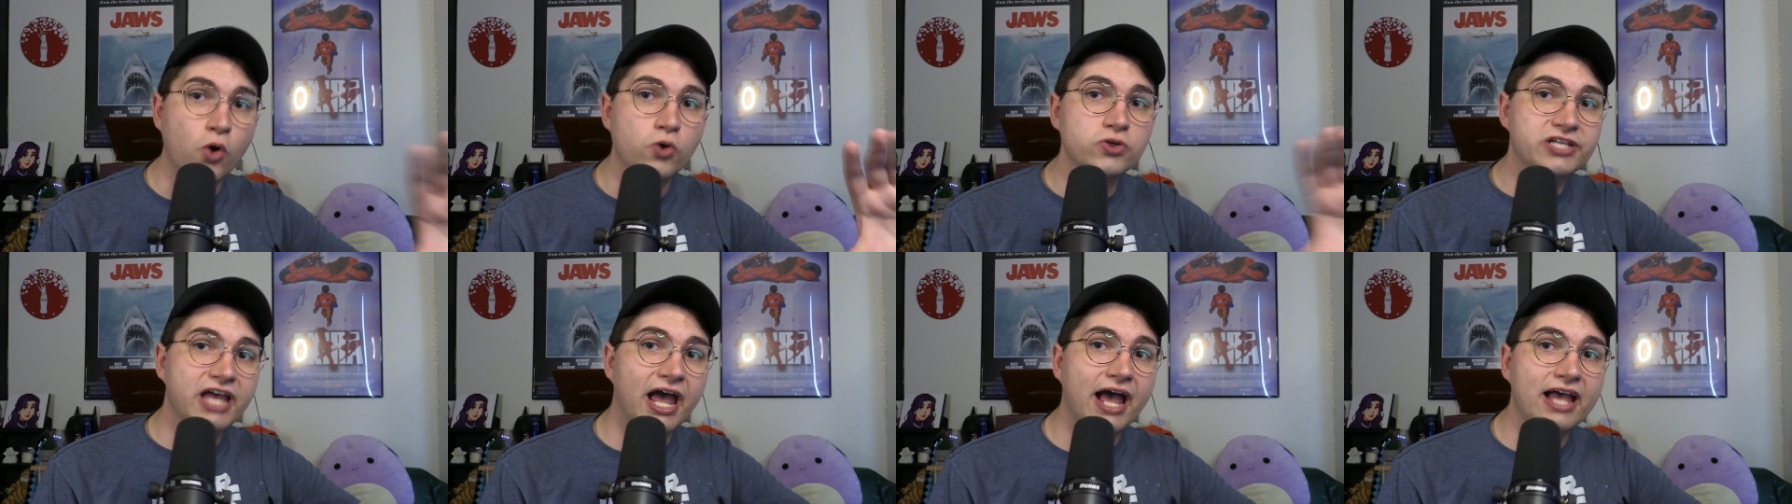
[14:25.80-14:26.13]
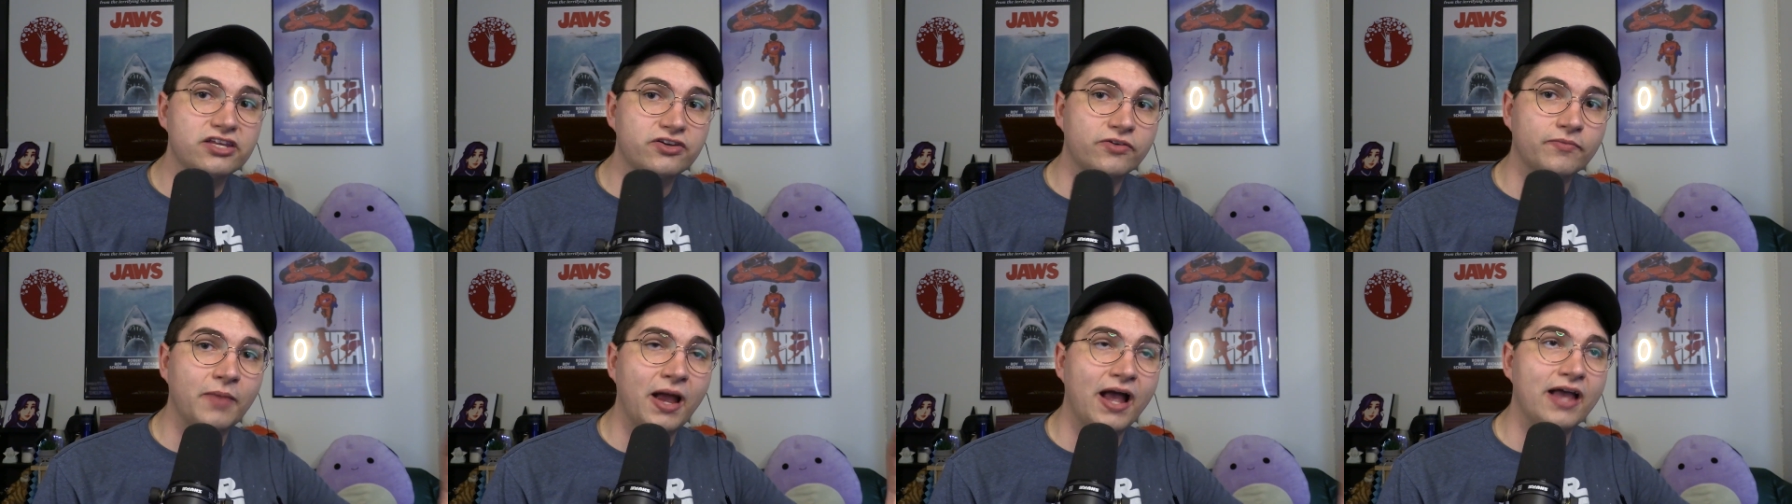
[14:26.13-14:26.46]
those
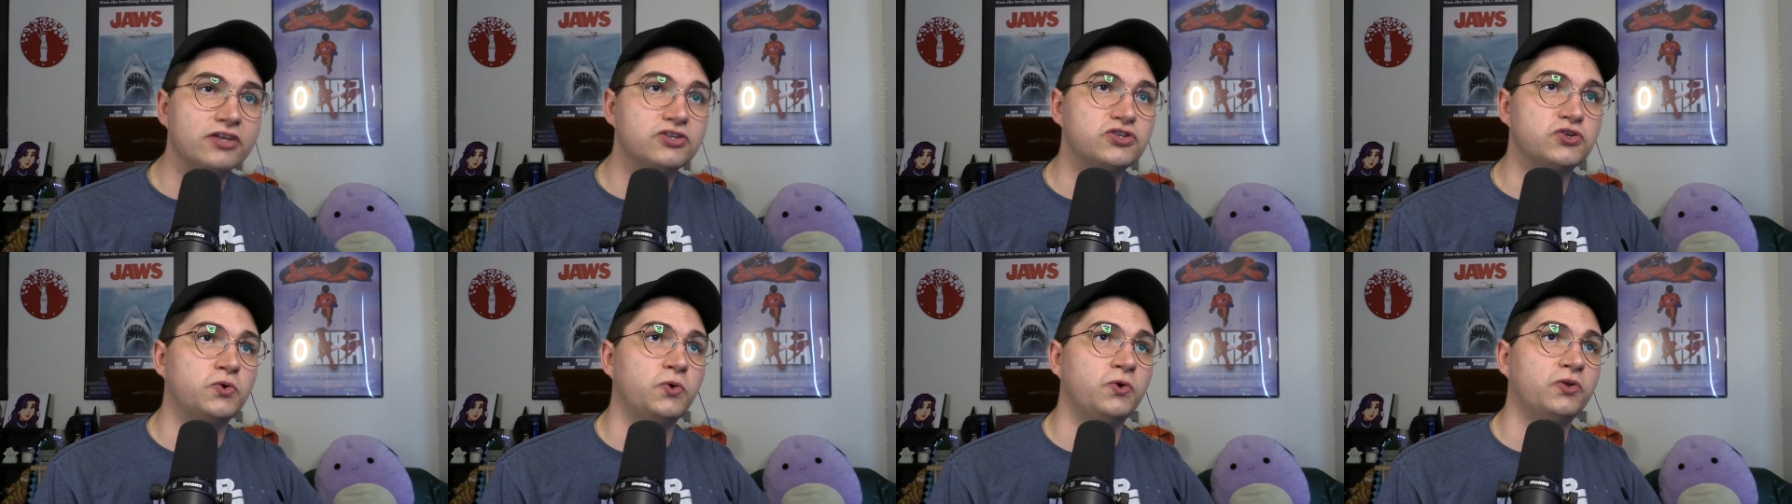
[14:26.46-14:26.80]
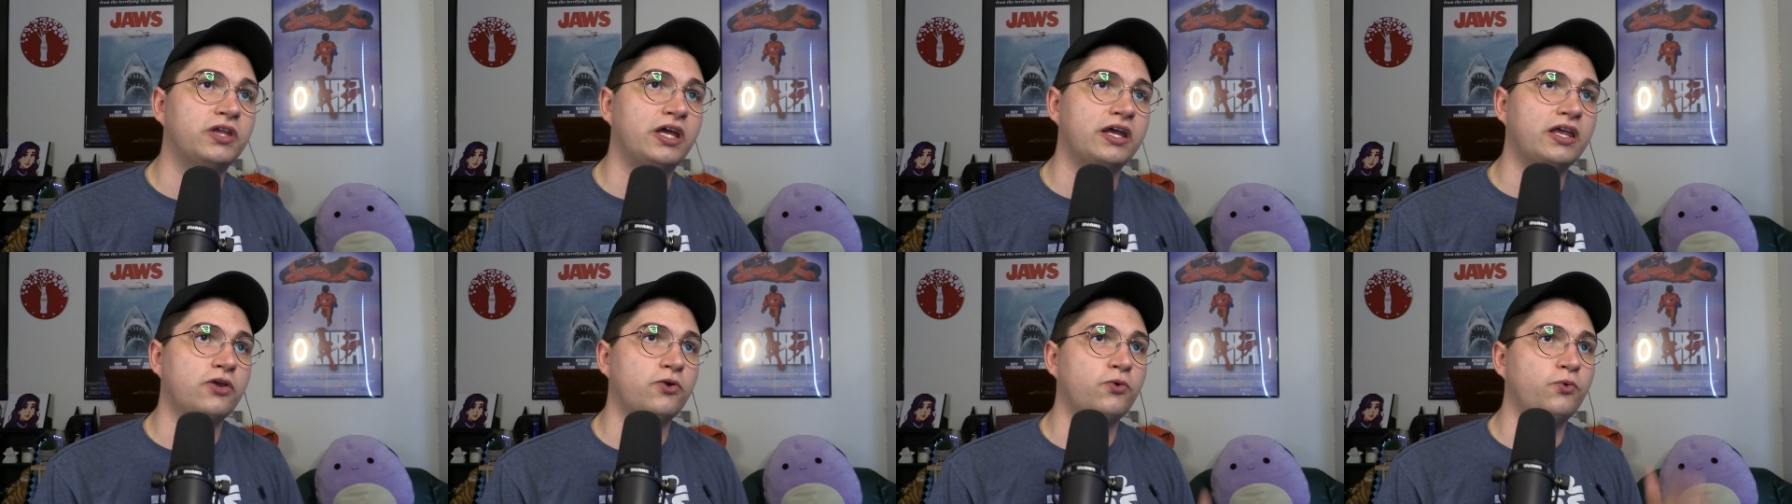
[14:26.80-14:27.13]
guys from high
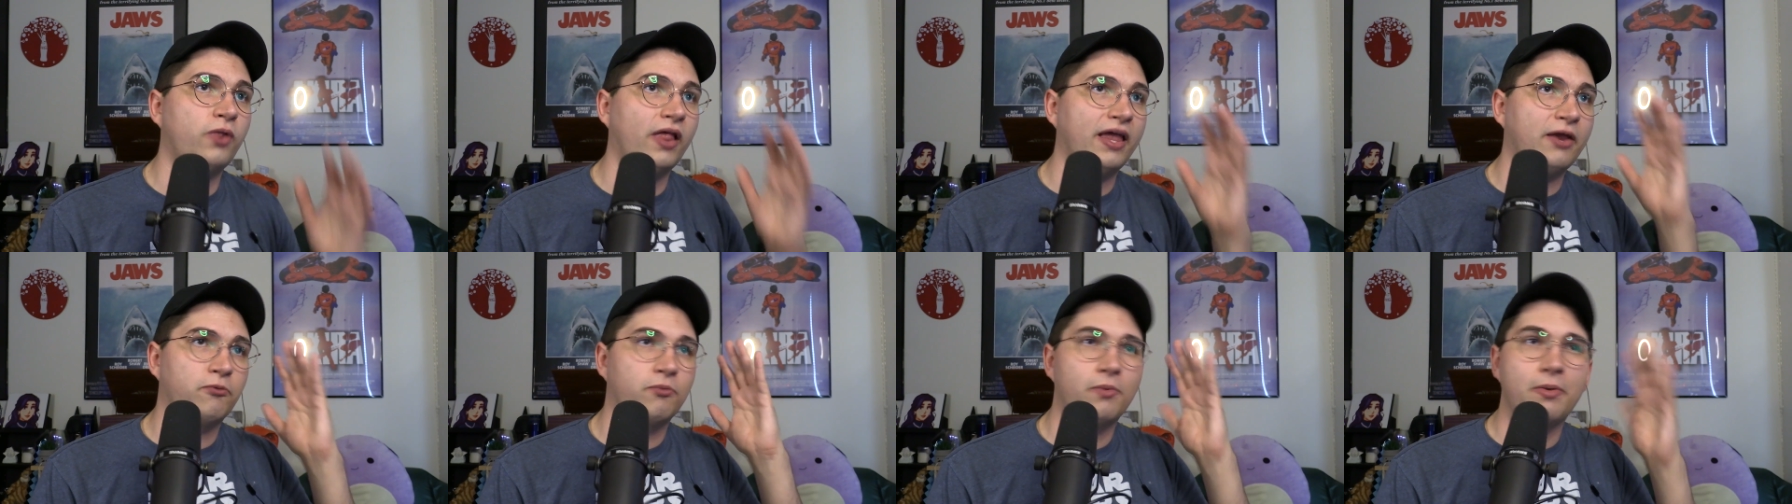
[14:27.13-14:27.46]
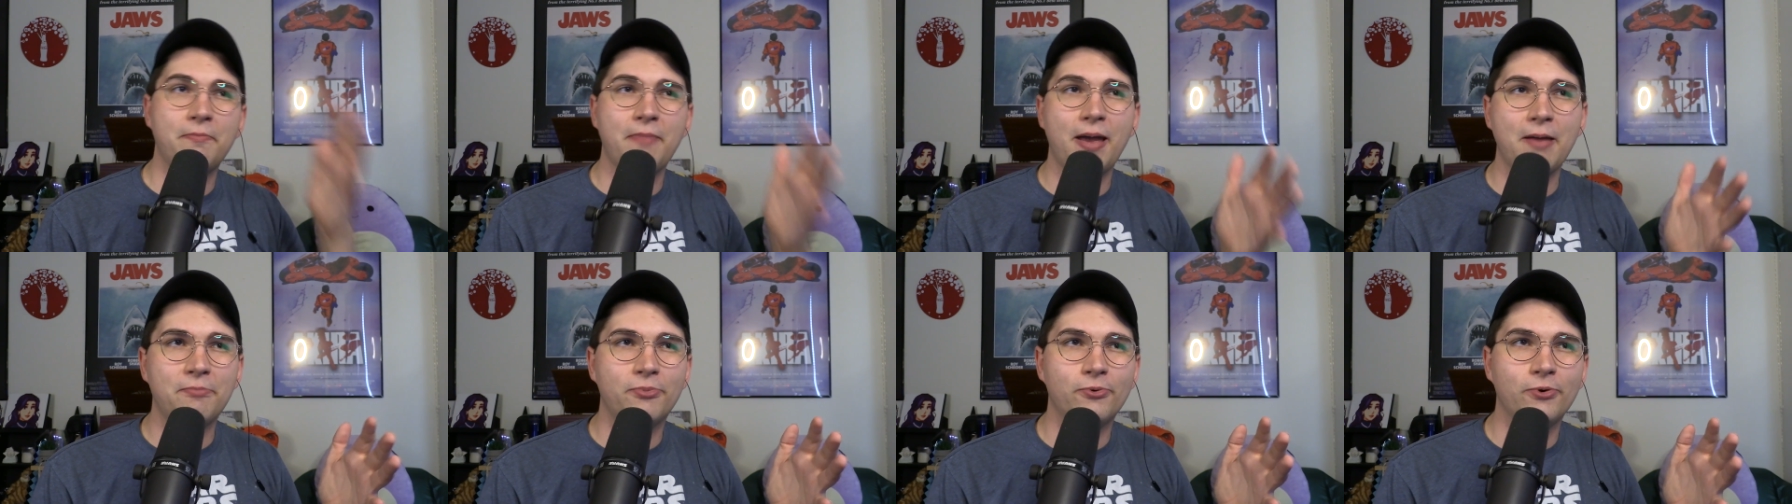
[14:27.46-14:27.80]
school that you like
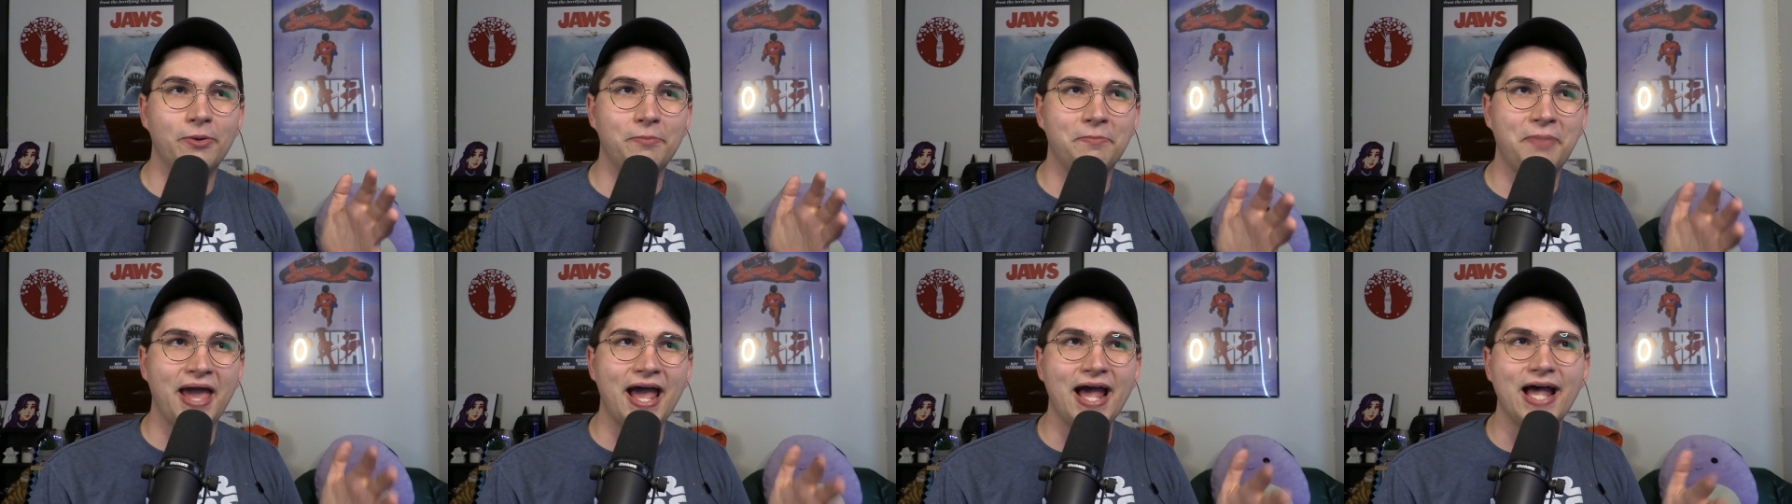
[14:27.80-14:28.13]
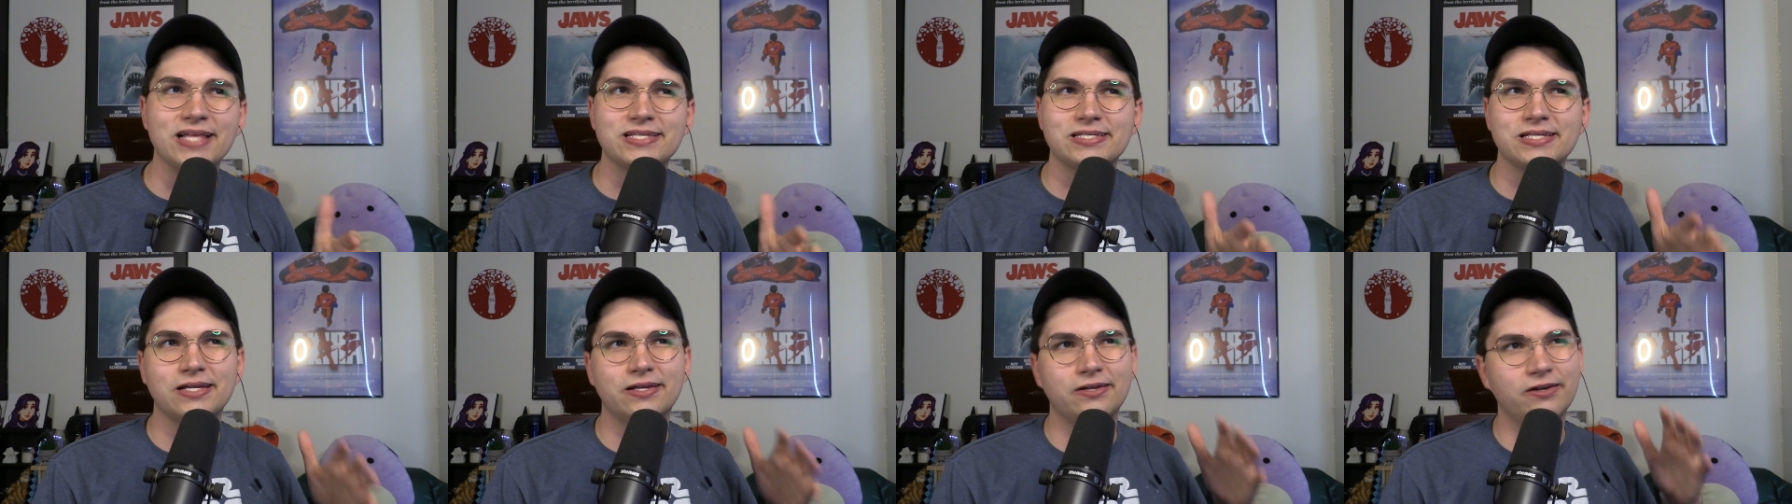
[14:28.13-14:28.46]
remember in
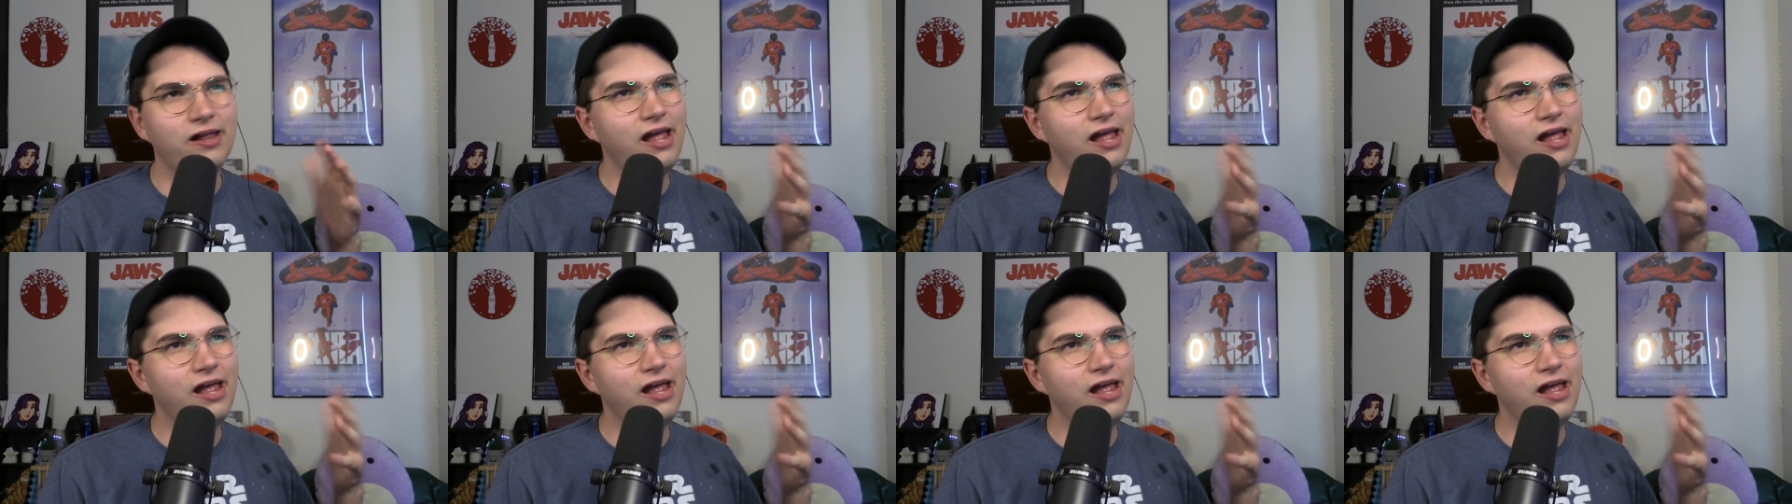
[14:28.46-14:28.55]
passing.